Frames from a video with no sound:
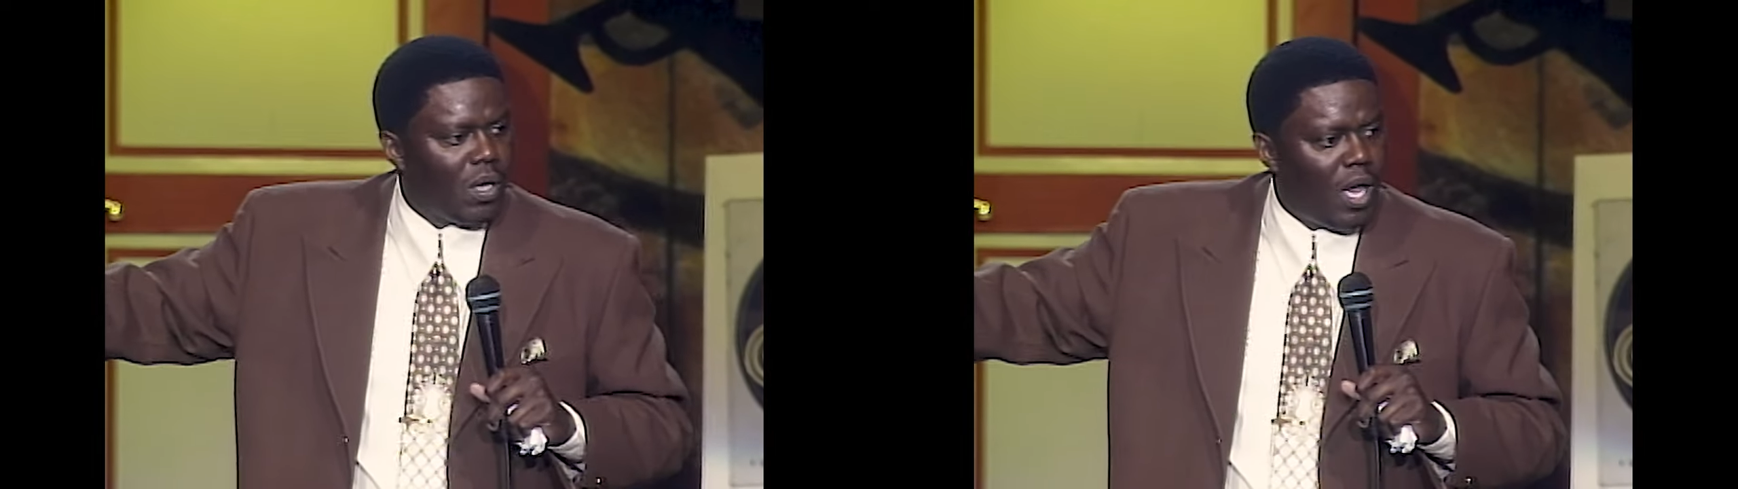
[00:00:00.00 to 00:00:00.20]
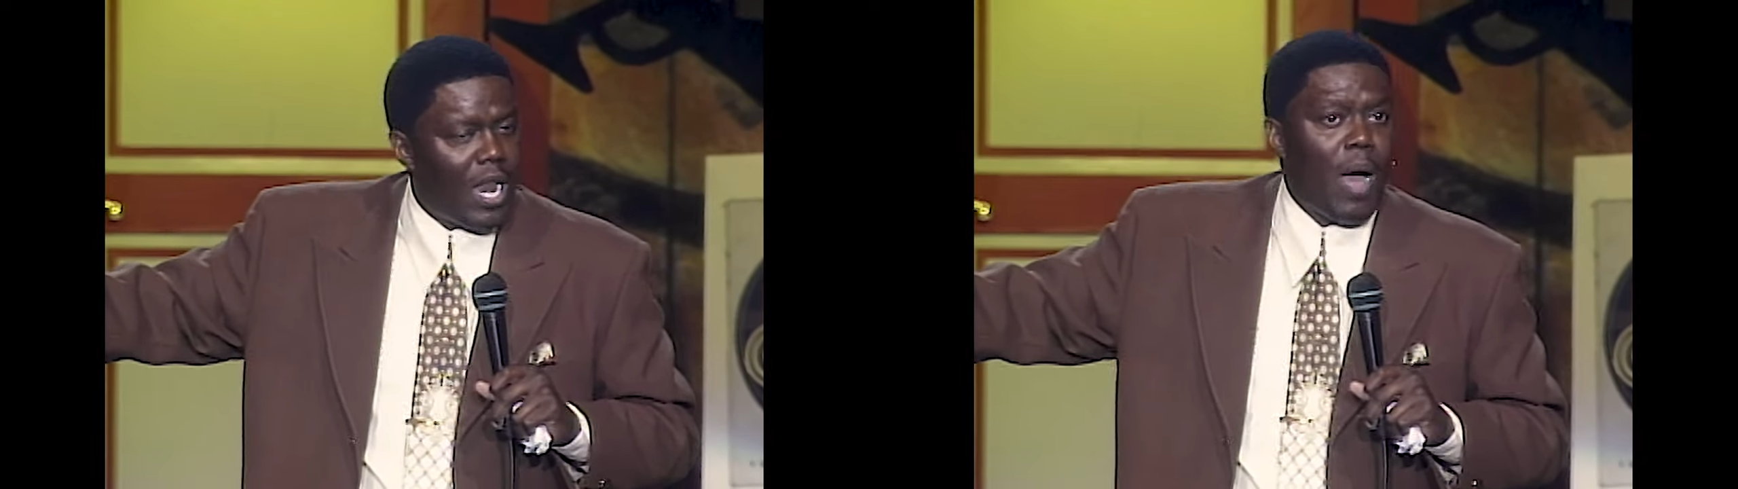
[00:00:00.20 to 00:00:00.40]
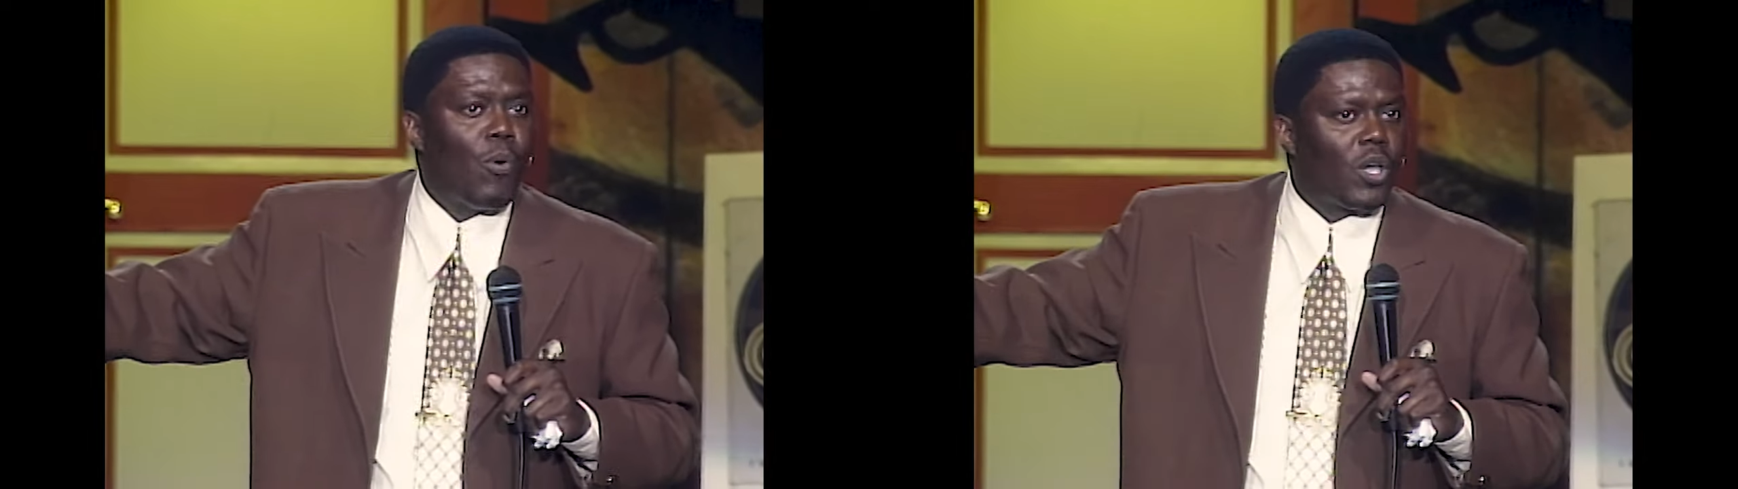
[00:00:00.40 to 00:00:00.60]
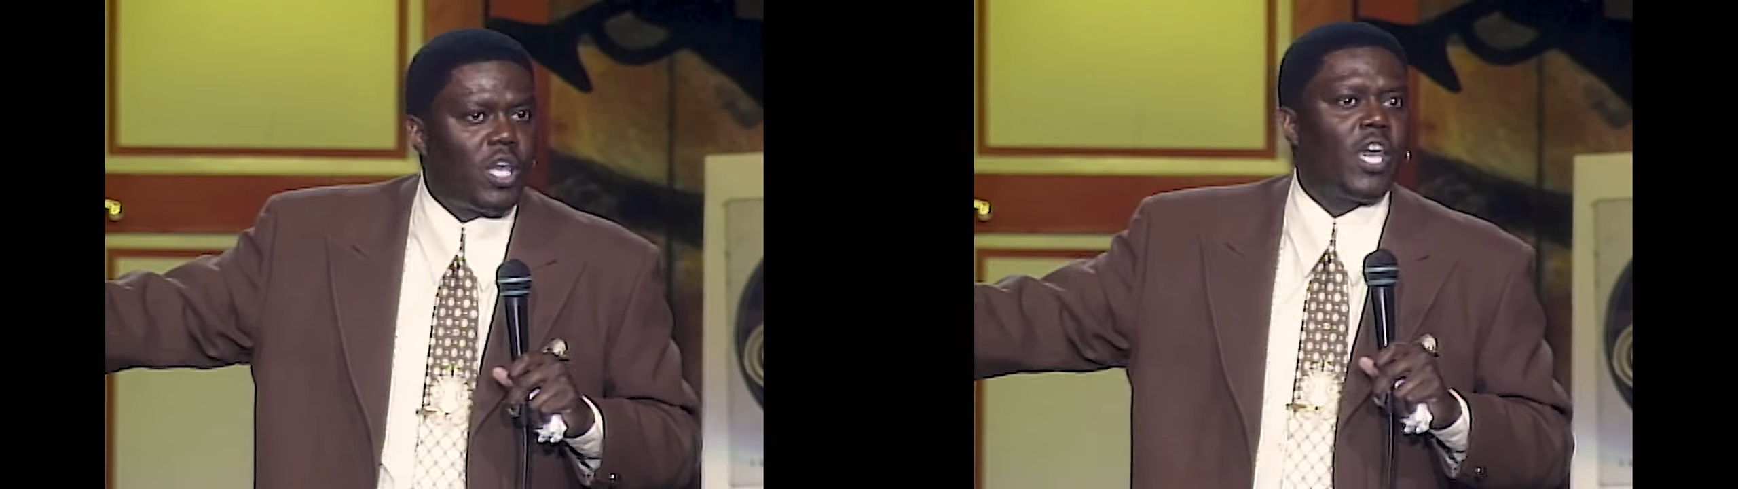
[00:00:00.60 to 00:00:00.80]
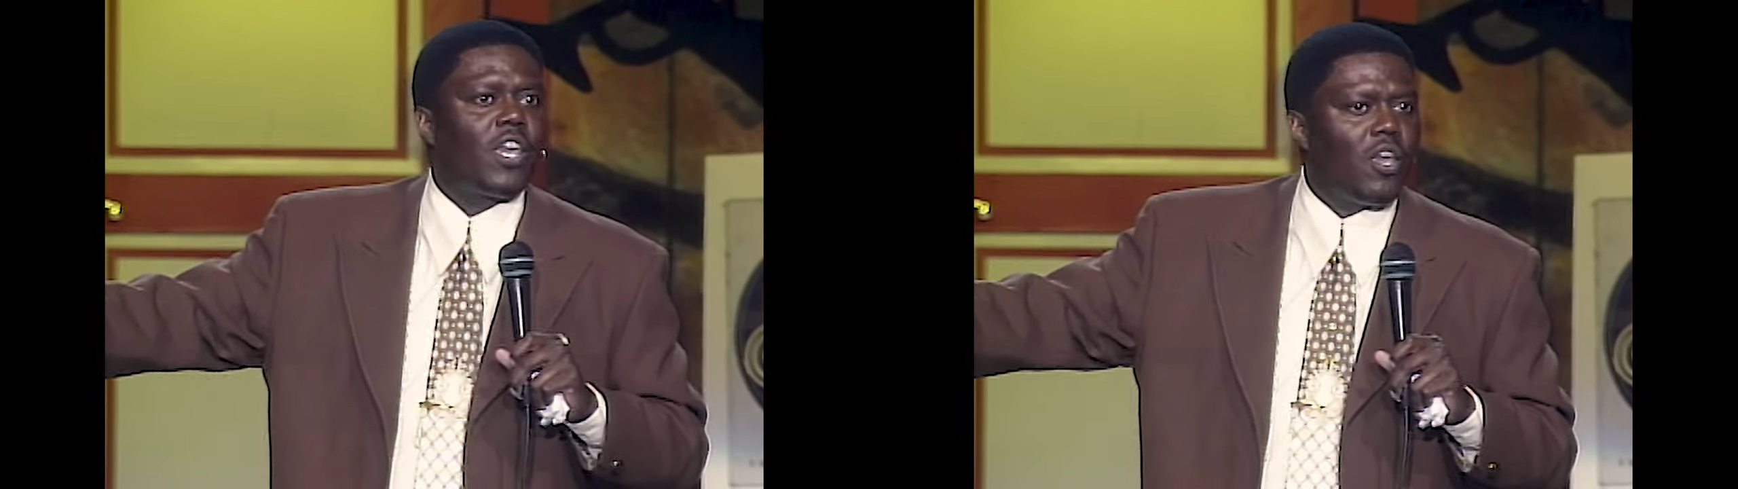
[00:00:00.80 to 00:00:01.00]
And I will
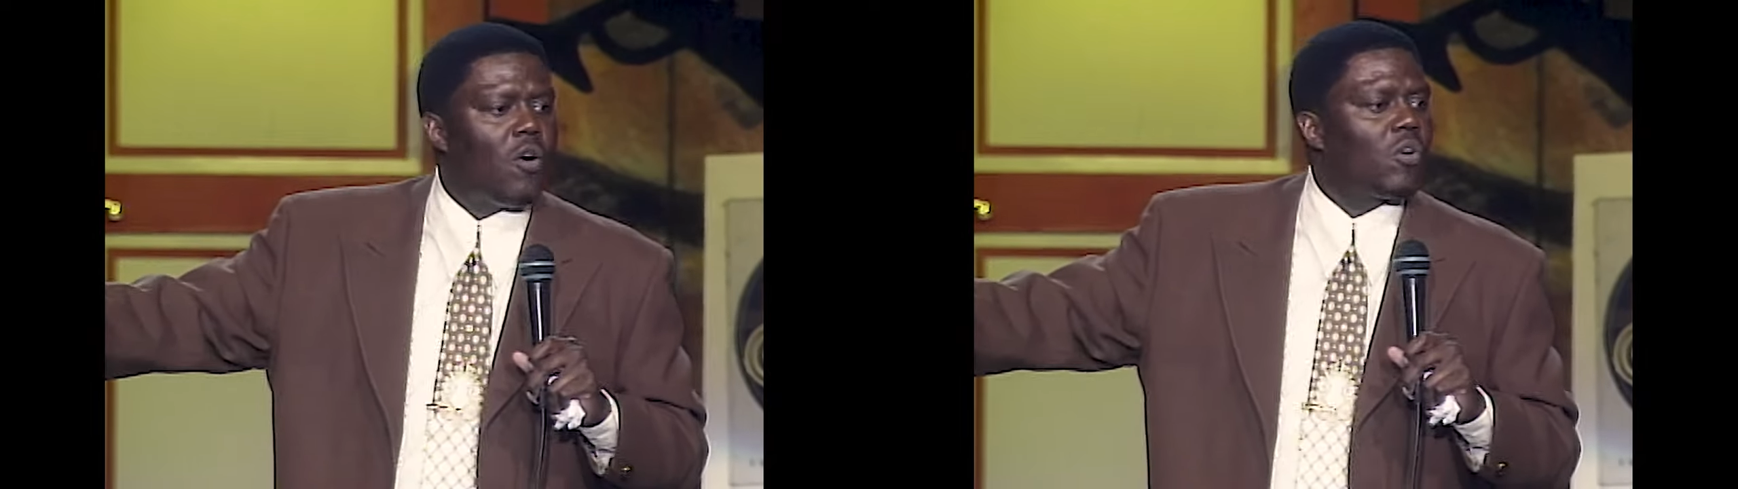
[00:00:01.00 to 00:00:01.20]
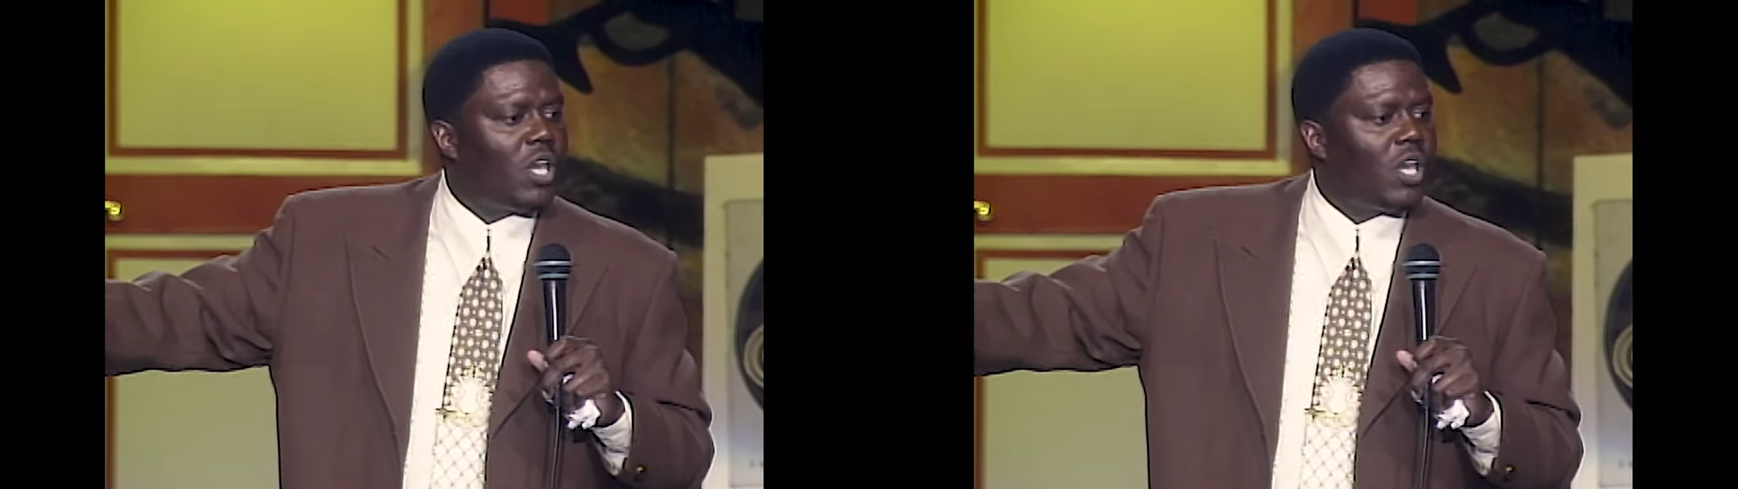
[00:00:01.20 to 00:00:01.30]
kick your